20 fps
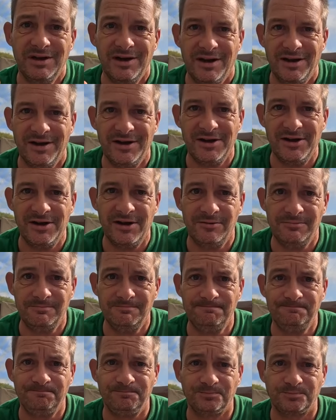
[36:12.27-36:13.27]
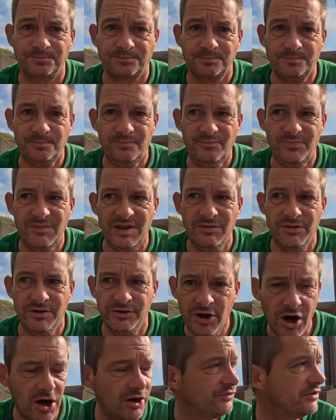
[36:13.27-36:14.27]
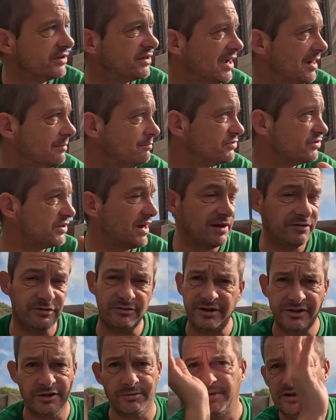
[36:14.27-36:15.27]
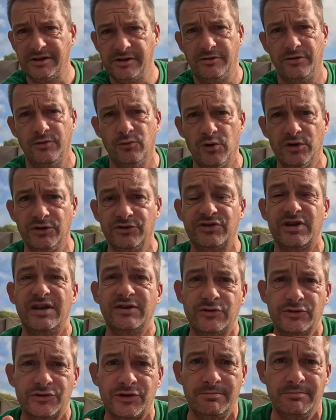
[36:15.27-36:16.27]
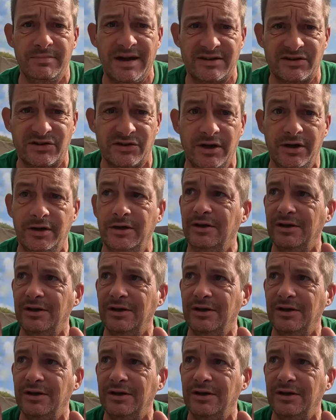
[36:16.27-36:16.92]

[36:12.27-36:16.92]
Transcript: Um, they're not on the campsite, they're in the middle of the woods, it doesn't matter.